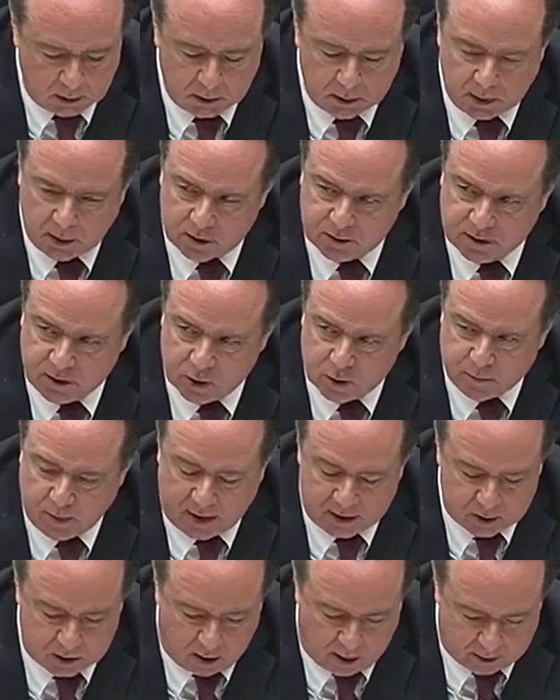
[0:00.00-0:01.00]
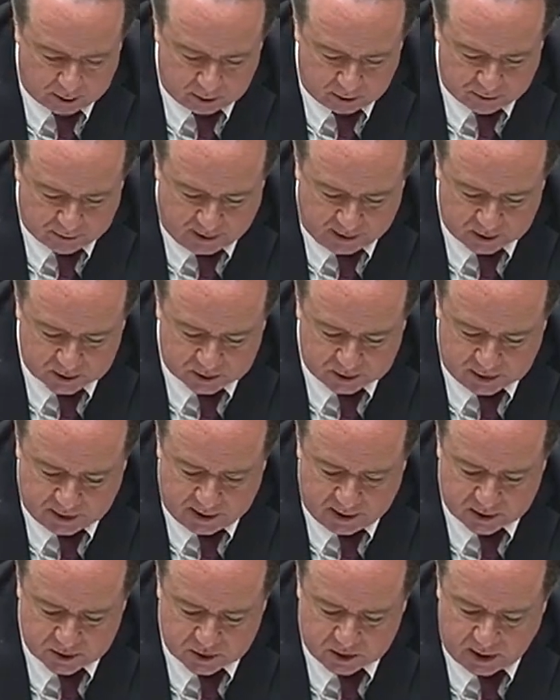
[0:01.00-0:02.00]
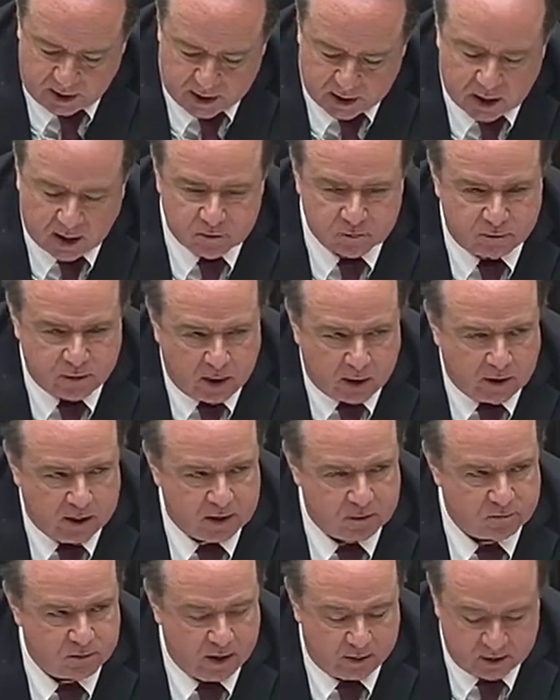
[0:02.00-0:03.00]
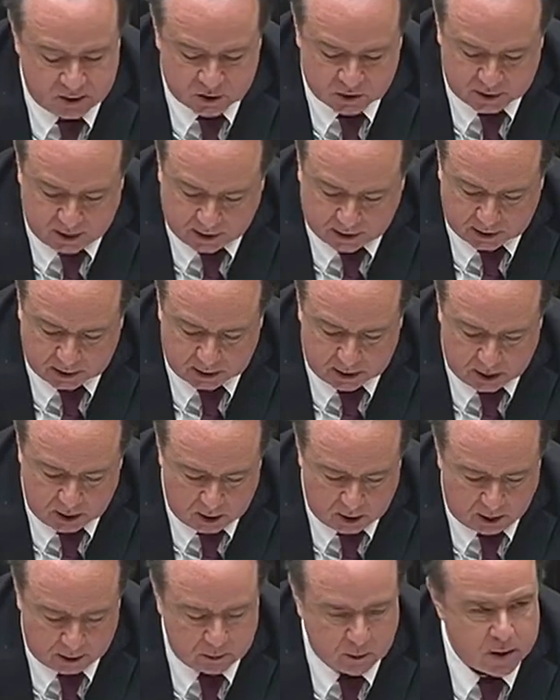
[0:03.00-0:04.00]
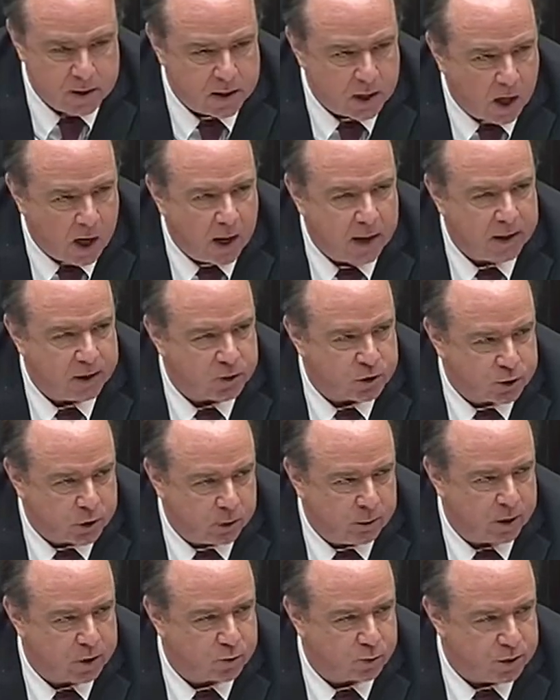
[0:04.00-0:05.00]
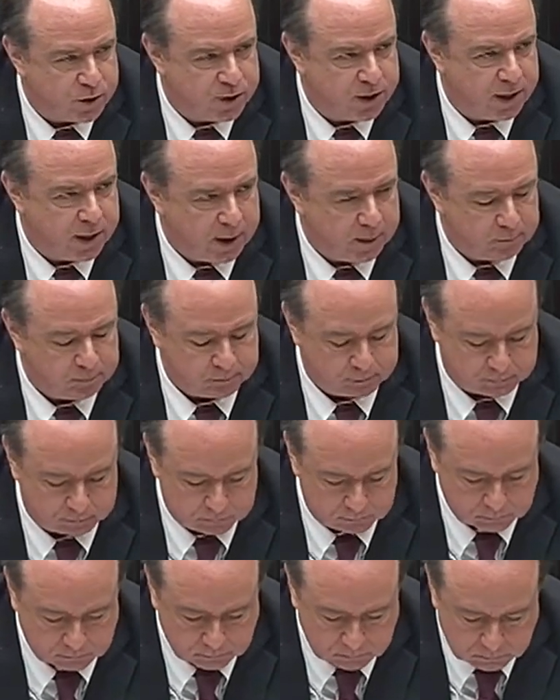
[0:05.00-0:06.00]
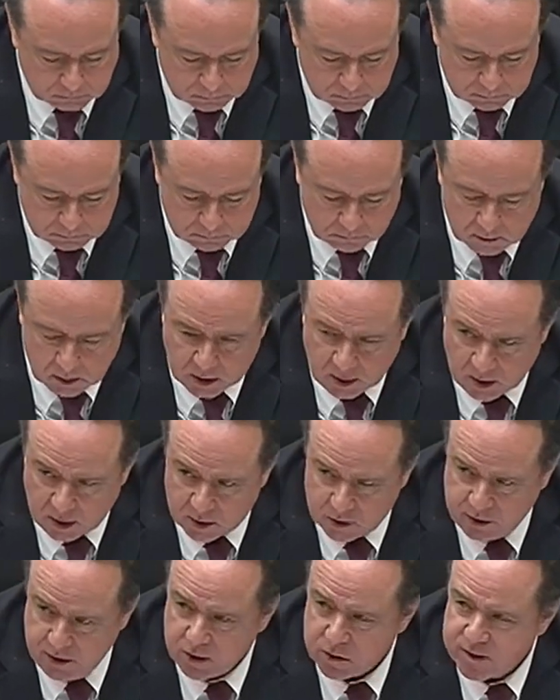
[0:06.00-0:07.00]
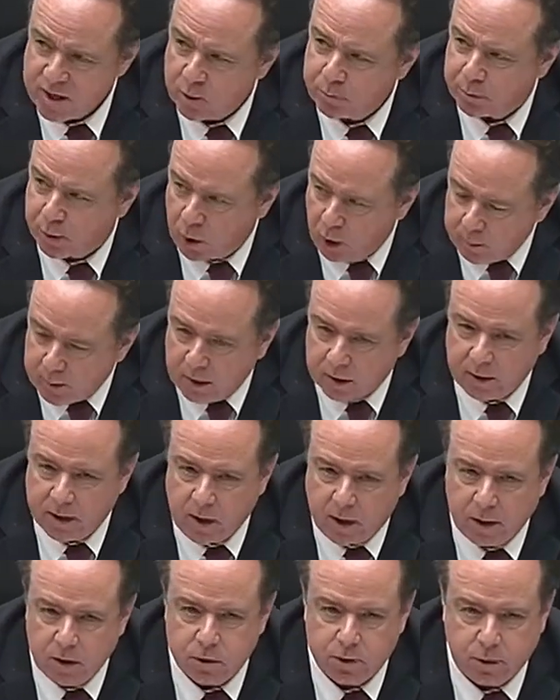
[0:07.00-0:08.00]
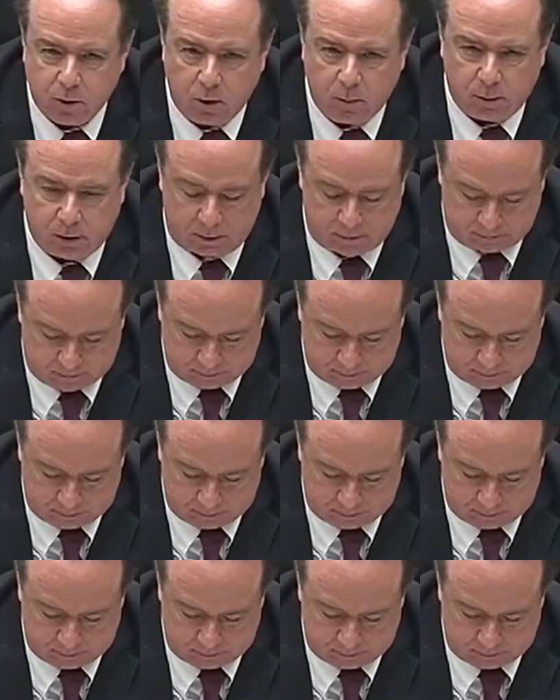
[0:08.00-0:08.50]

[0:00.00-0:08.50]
And since my daughter, thanks to the ACA, got very, very sick under a non-insurance regime, she is now permanently uninsurable.